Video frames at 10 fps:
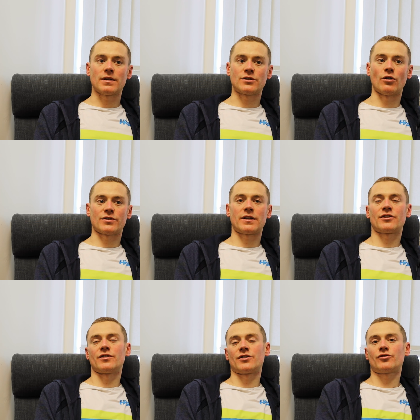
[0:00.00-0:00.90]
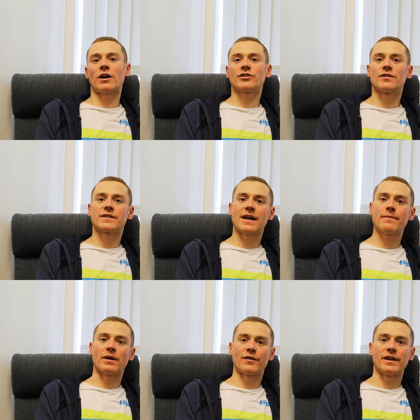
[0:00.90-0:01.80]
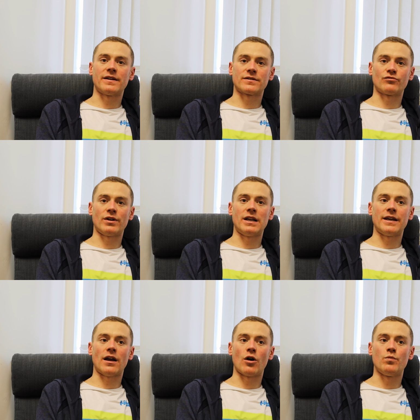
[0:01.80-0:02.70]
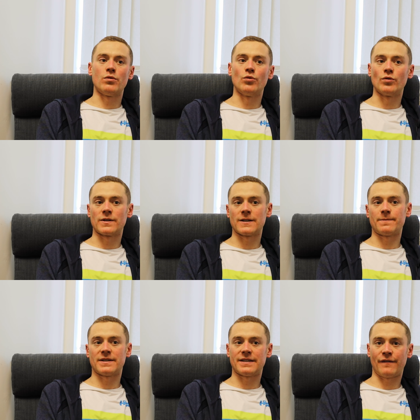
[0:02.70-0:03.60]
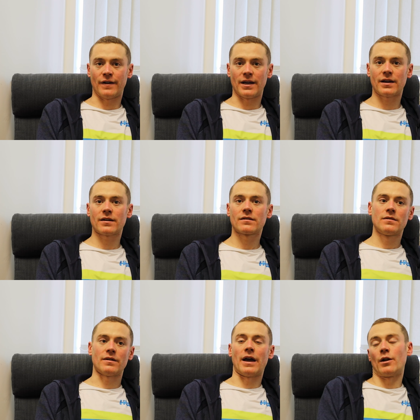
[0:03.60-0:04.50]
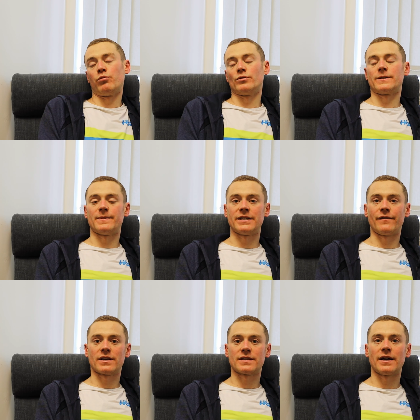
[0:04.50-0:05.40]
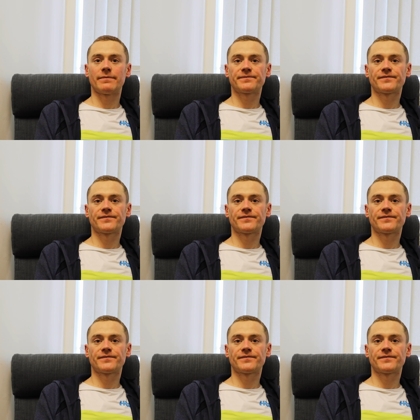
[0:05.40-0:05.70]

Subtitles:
it's not such a structured set, but I think it's a really open water specific set.